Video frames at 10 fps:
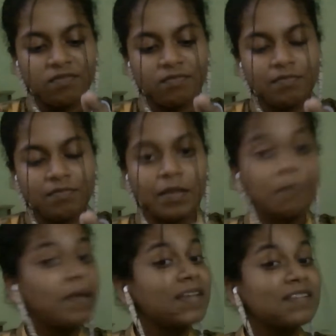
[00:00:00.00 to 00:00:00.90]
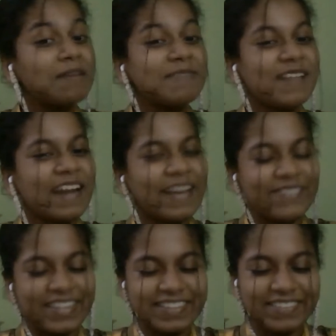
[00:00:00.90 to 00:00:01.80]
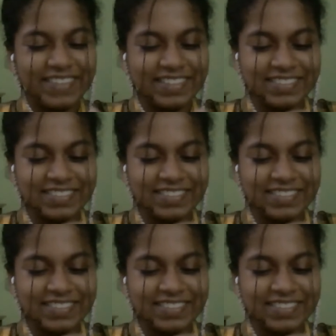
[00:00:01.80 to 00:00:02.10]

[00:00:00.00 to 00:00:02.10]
by subscribing to my channel.